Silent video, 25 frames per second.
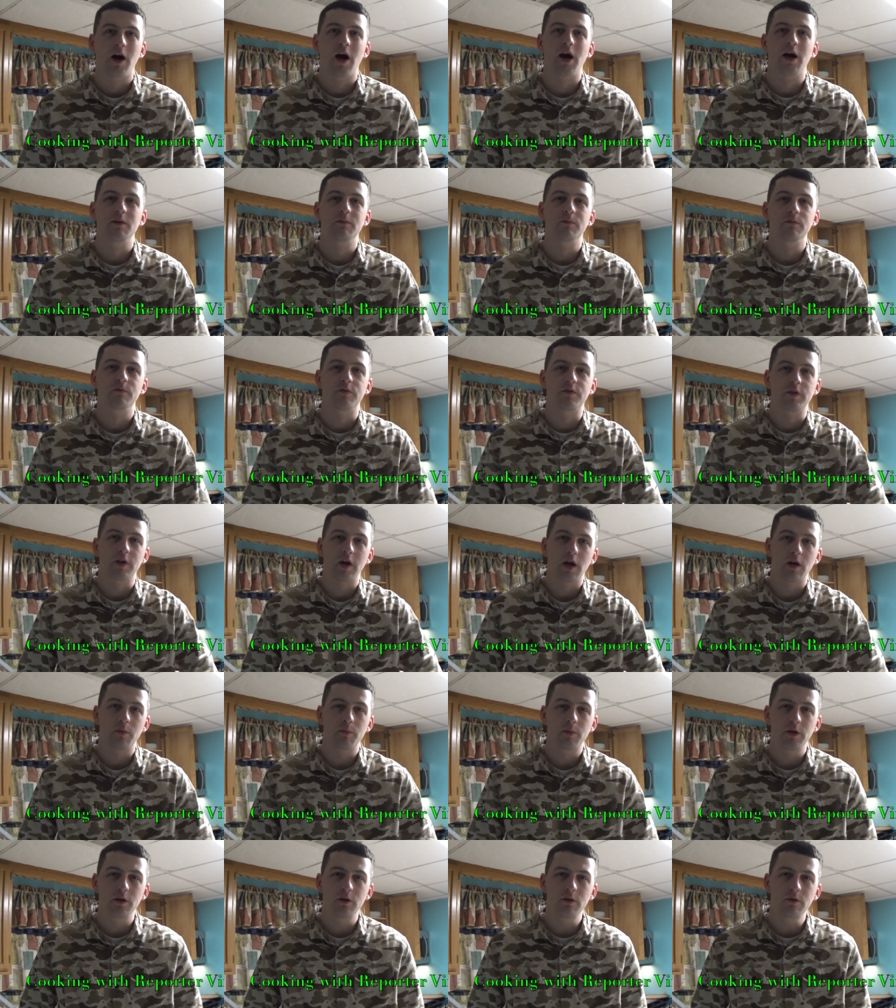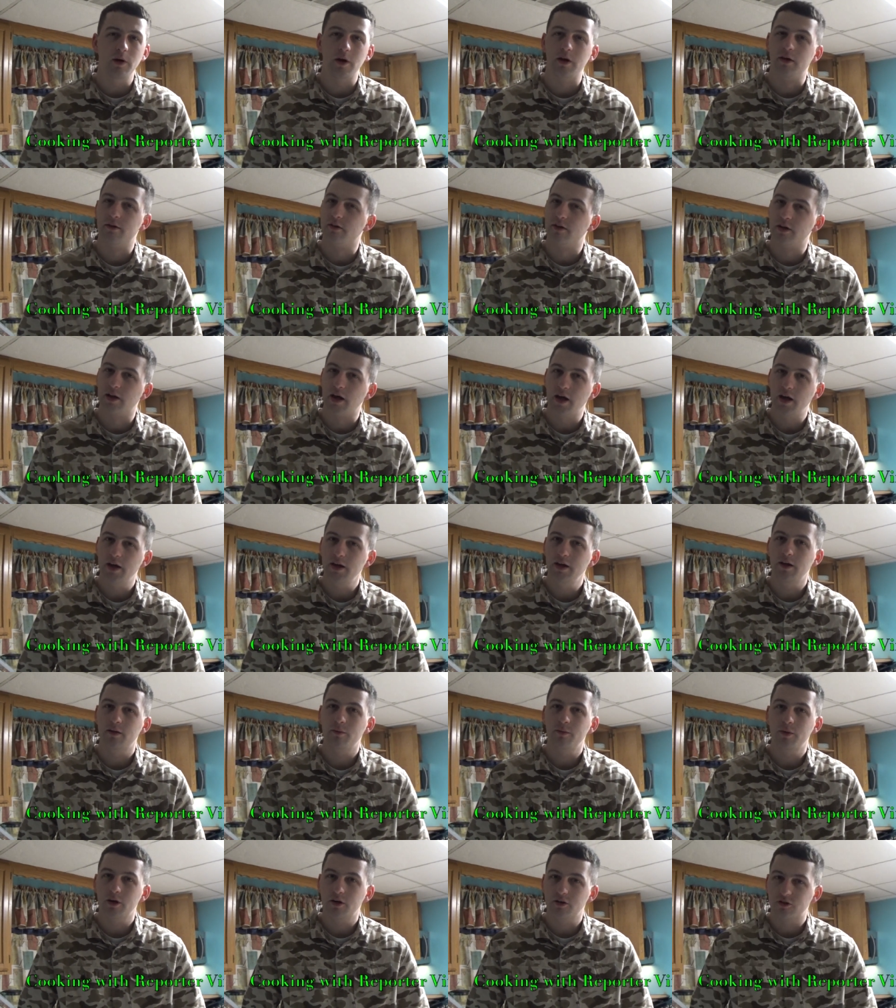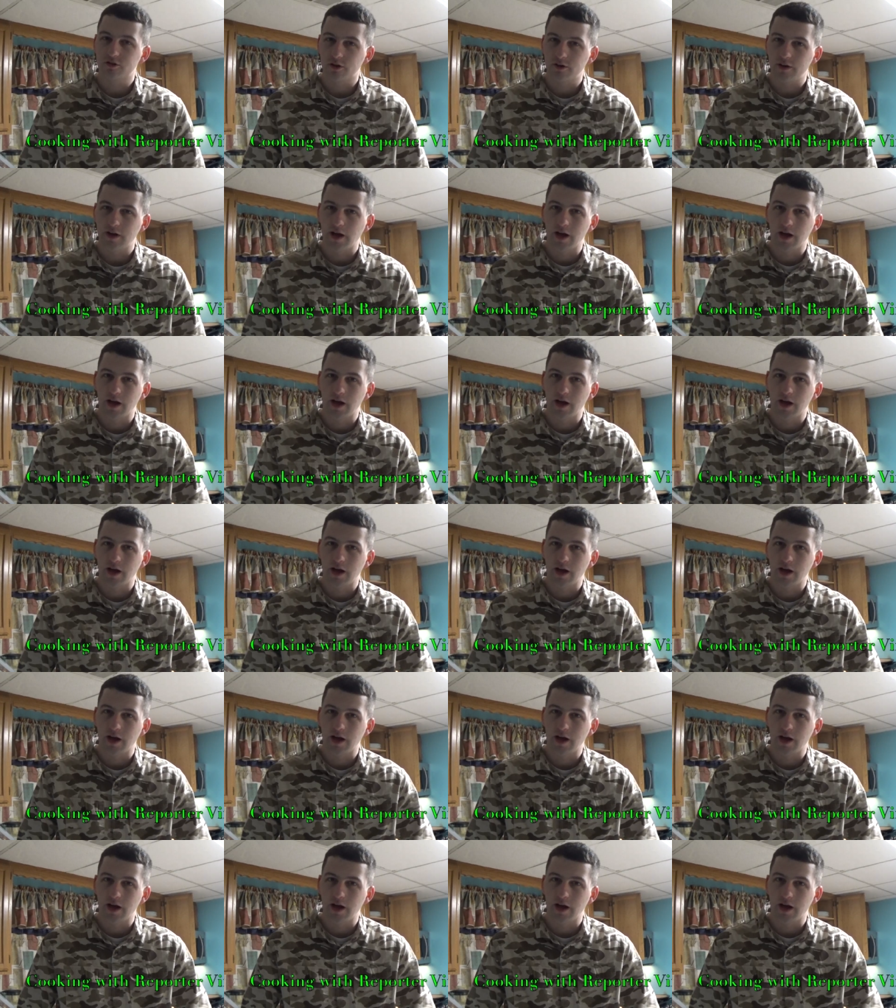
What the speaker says: I'm Vin Ebenu, and today I'm going to show